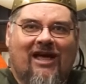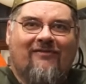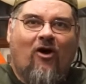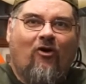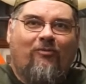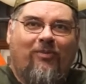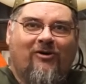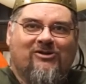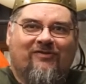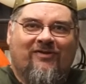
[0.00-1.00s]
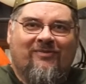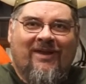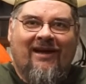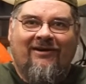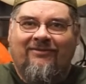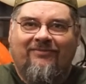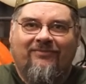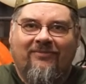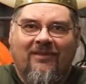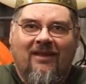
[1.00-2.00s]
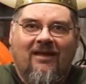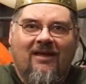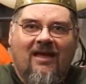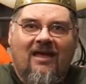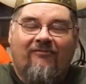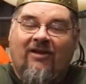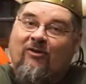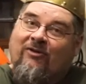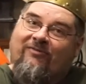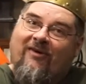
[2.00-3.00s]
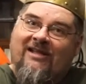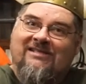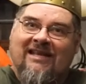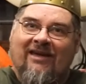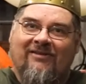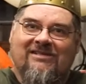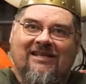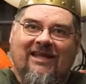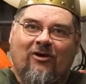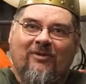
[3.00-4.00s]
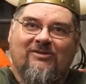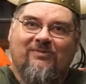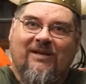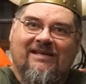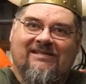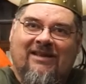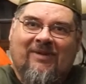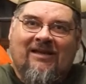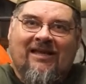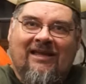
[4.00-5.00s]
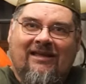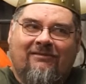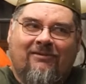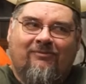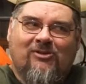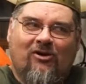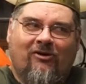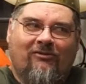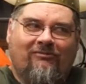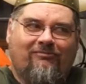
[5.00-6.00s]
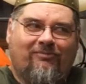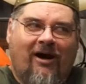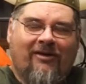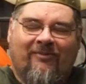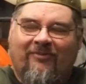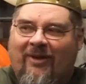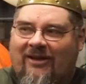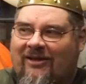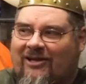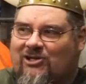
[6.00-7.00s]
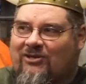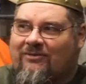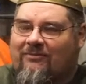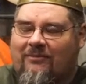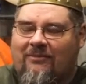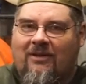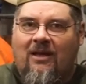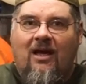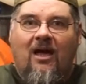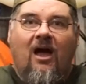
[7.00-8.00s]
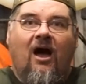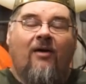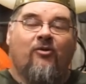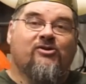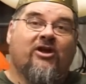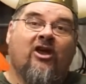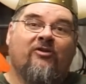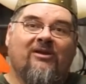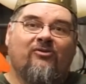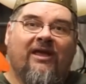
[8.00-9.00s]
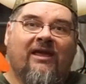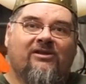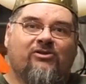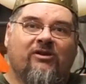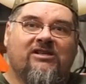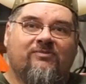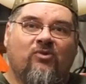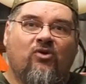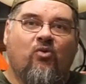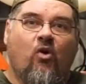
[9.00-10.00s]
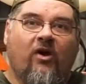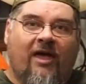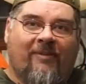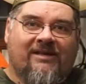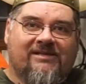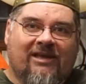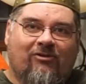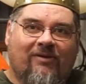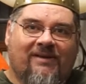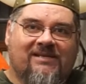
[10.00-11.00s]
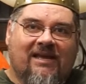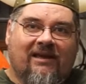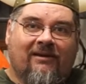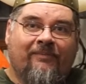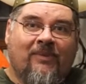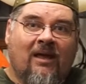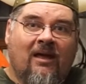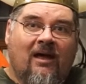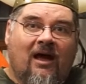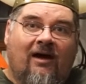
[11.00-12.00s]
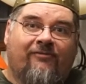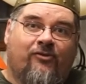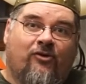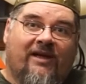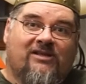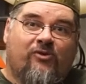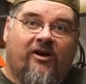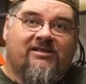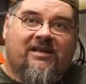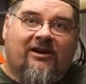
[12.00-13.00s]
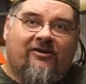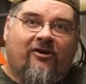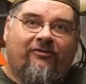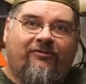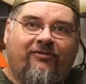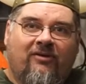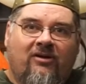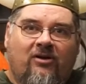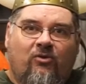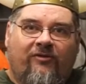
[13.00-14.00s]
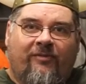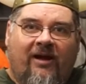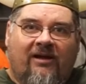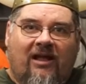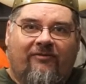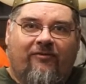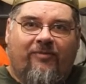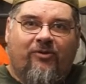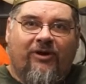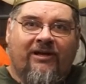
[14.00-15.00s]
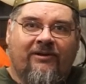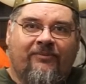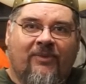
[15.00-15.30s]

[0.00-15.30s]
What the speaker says: I have a whole box of them now. If anyone finds any other silly helmets, please send me a link and I'm sure I'll buy them for my collection. I'm also going to be looking at doing some more wargaming scenery this year. After all, that's where I started off with my love of building.